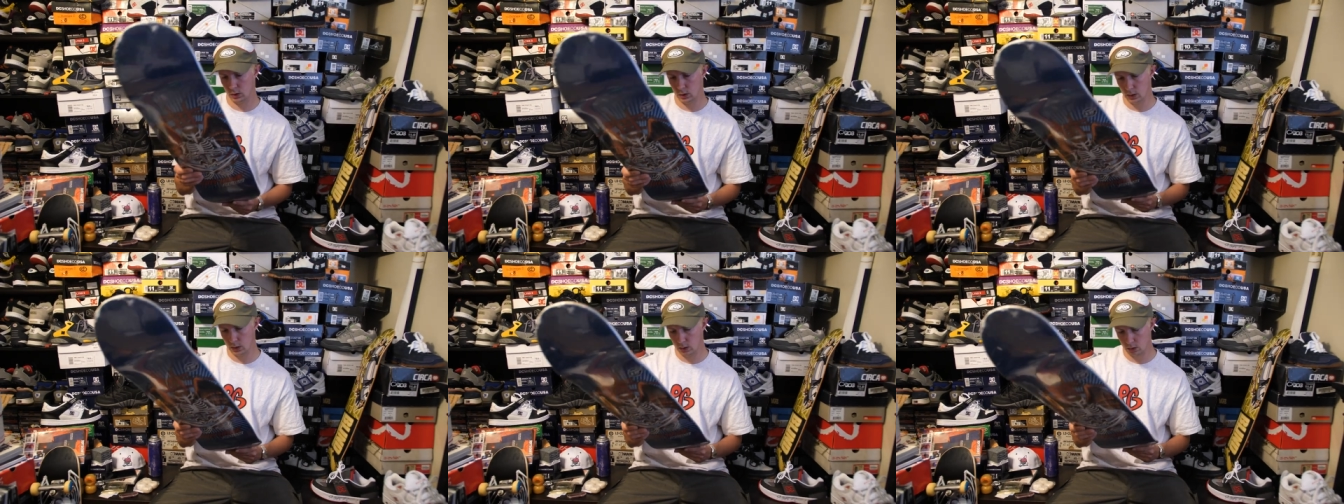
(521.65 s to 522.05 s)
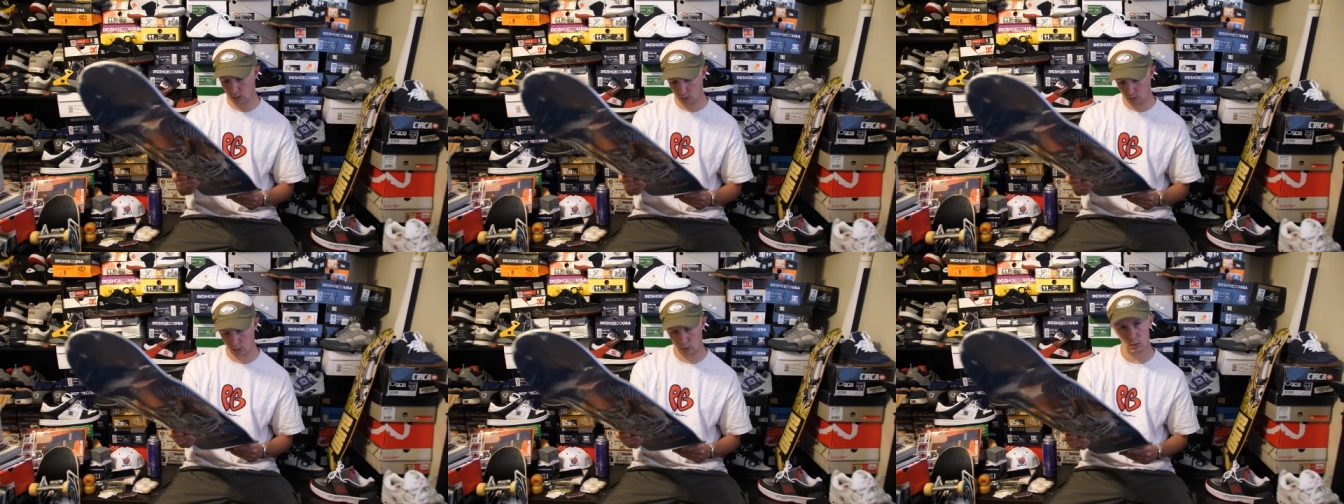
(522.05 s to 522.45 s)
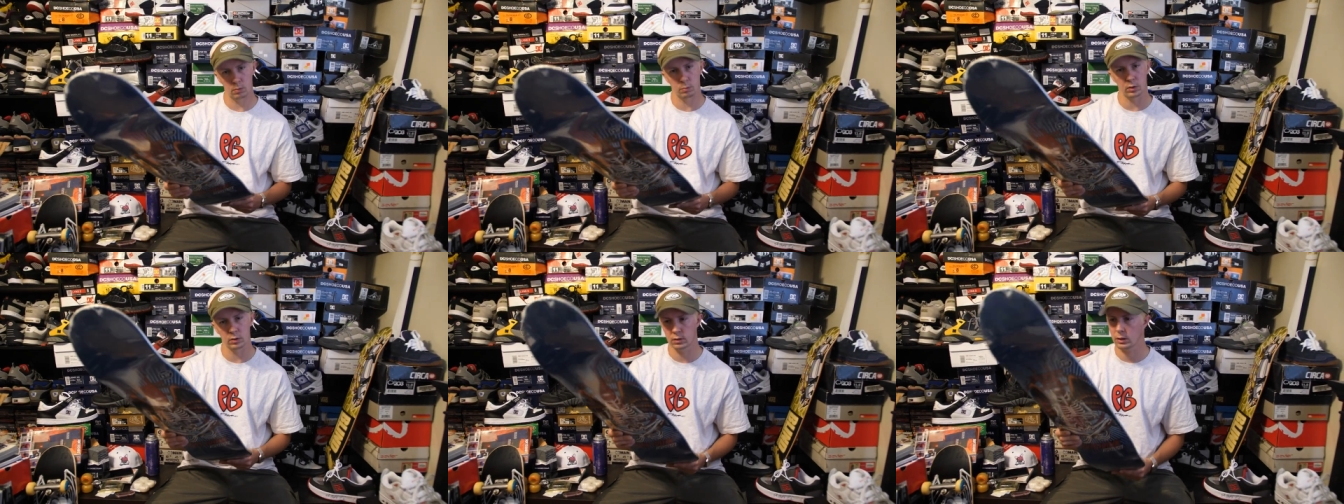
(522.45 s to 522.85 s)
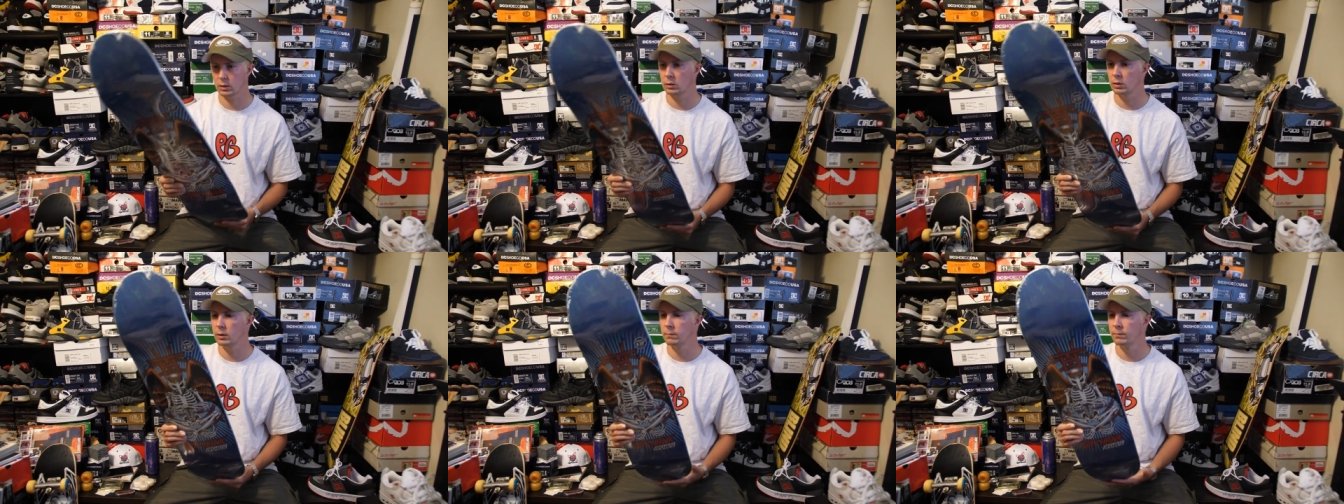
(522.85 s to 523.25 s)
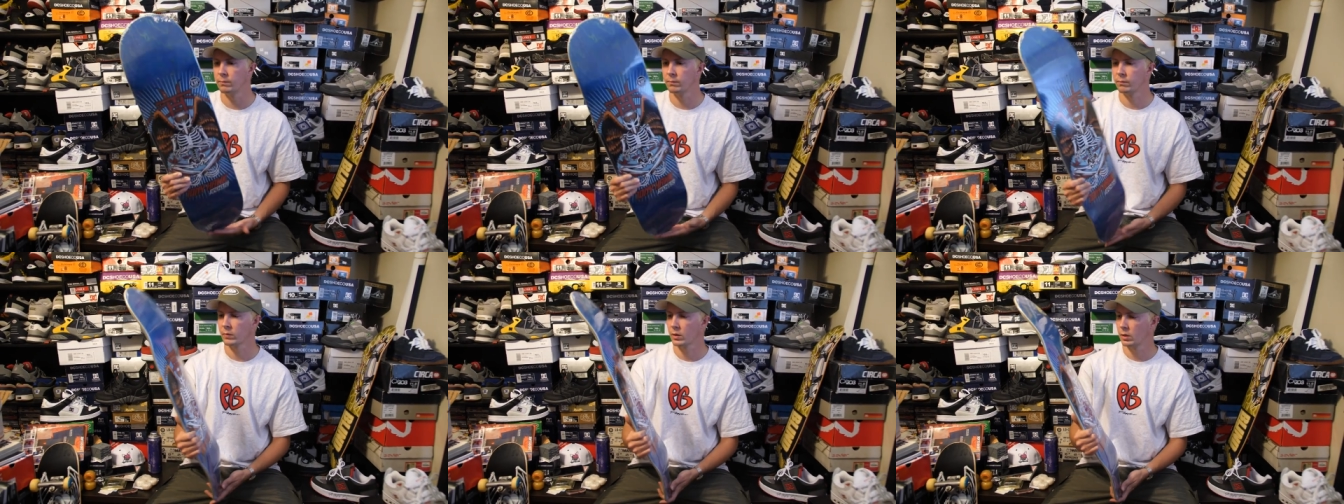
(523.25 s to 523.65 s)
she did. She's the only person that could.
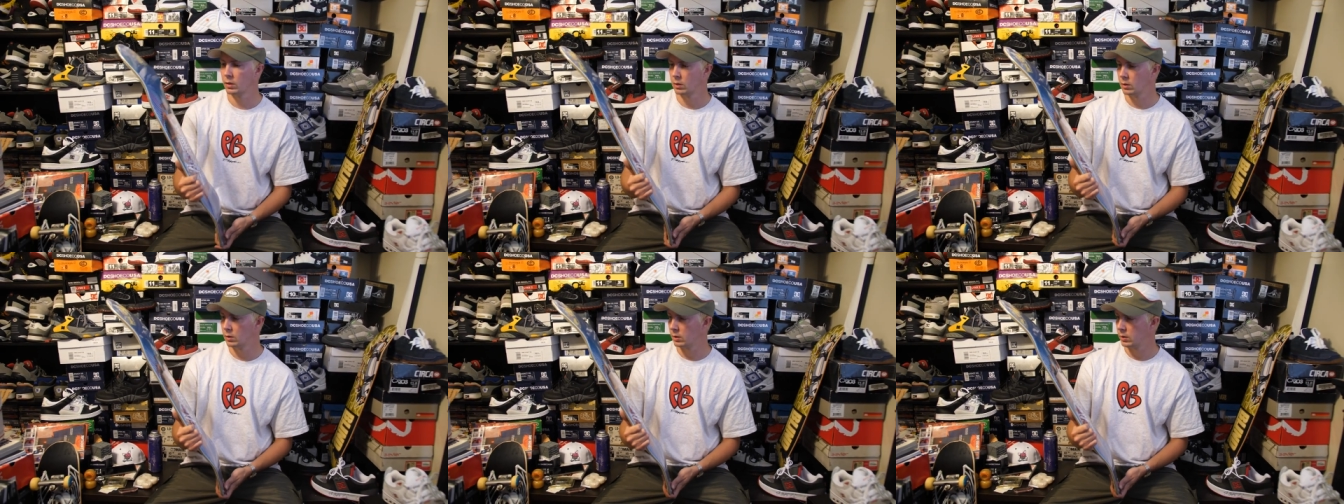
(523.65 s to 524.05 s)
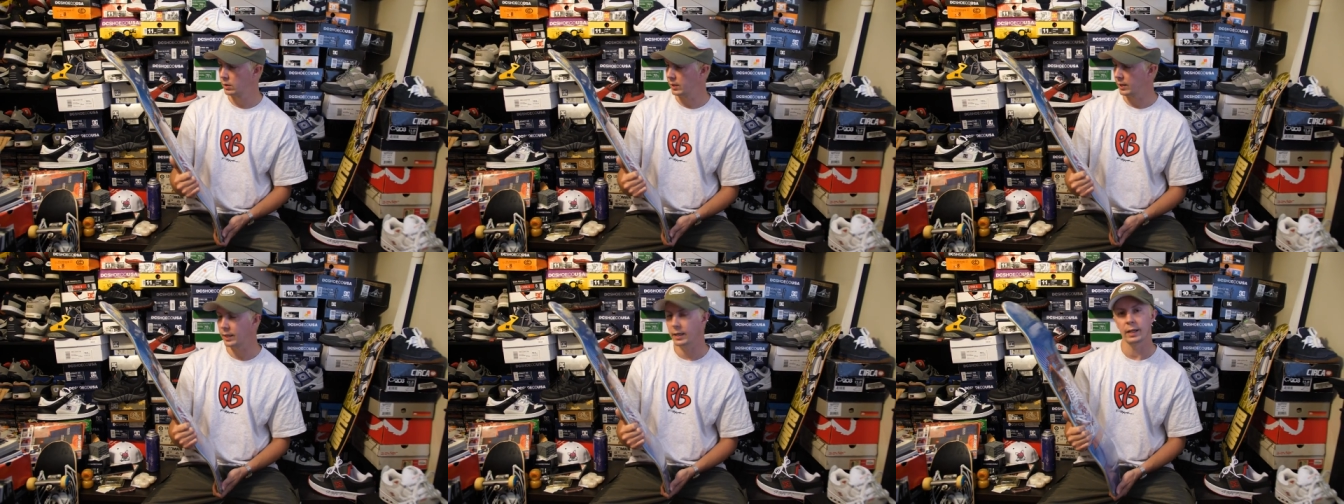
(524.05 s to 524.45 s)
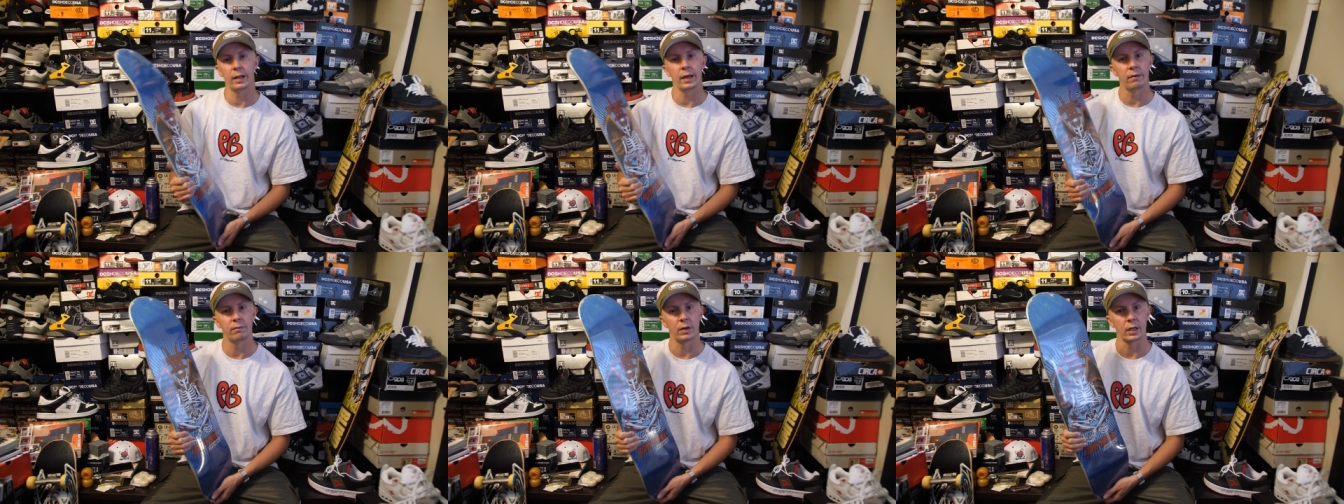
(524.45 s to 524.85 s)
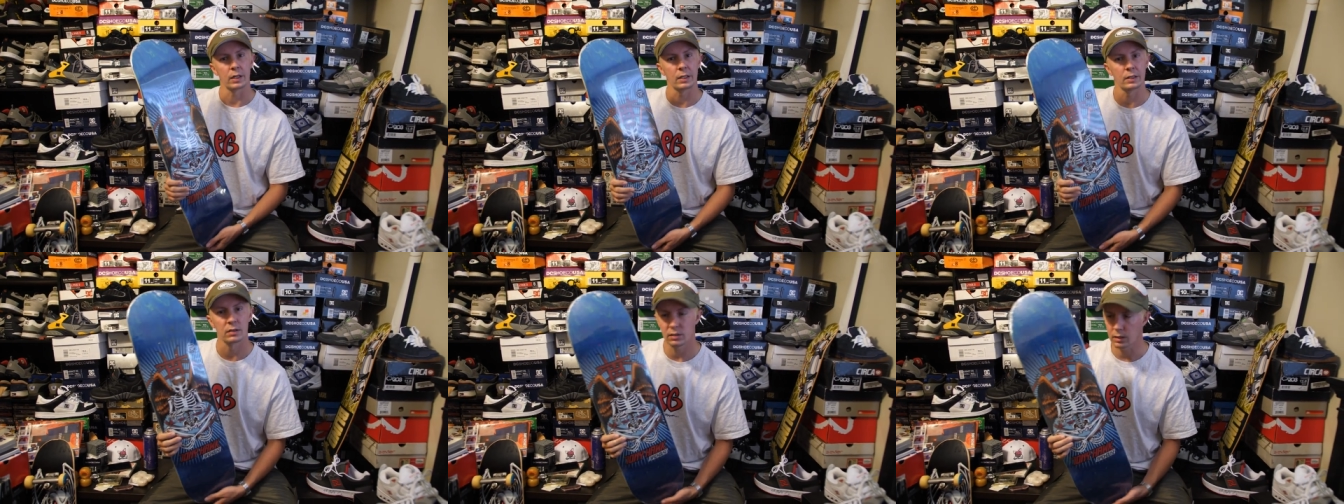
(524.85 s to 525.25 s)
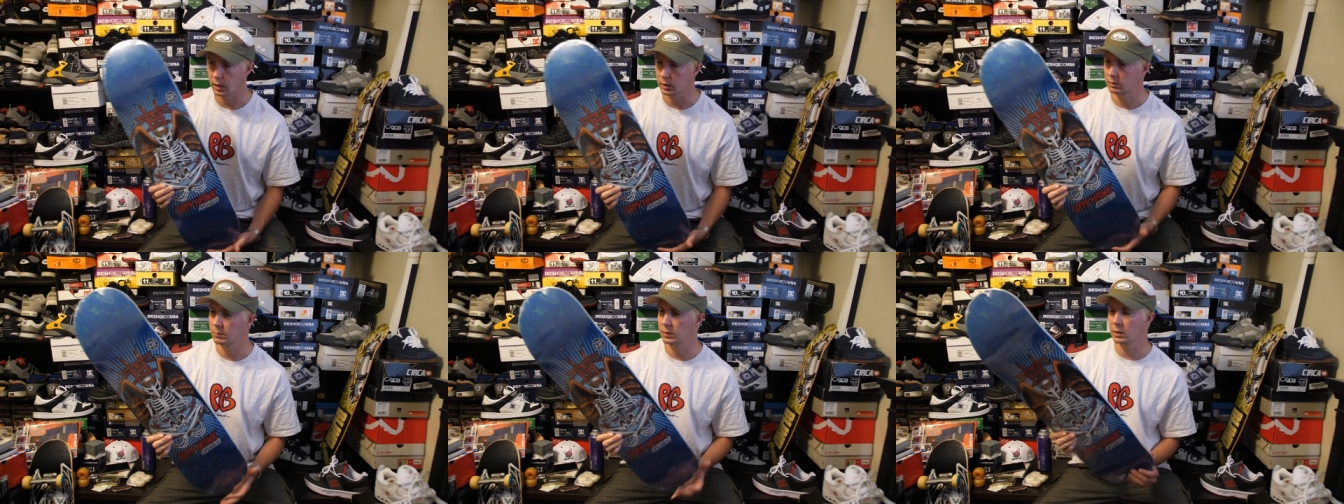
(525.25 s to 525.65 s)
And that fucking
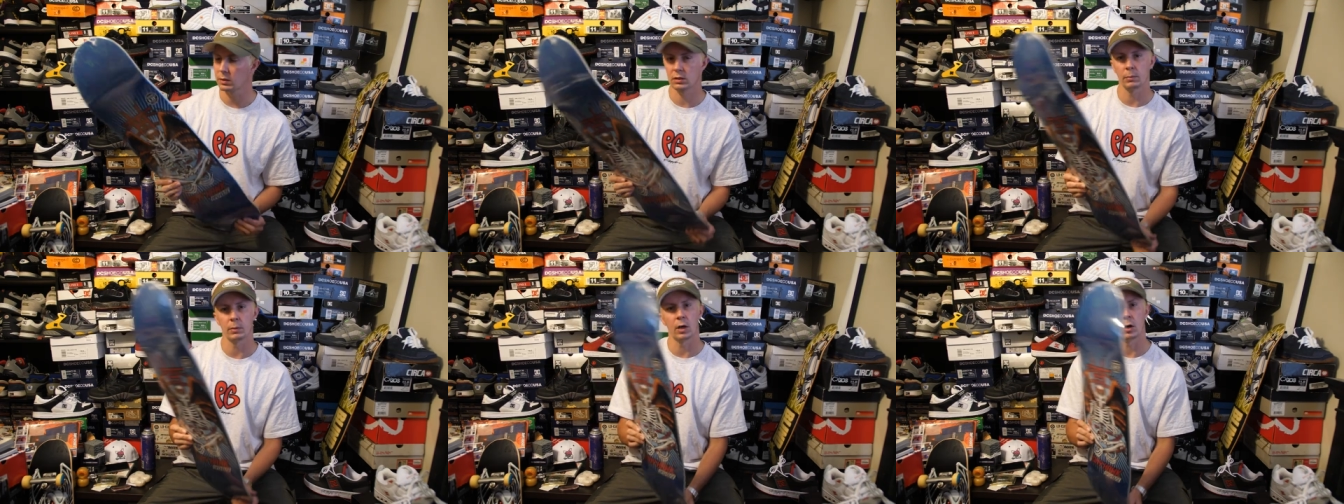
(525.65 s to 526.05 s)
sucks because it's gonna be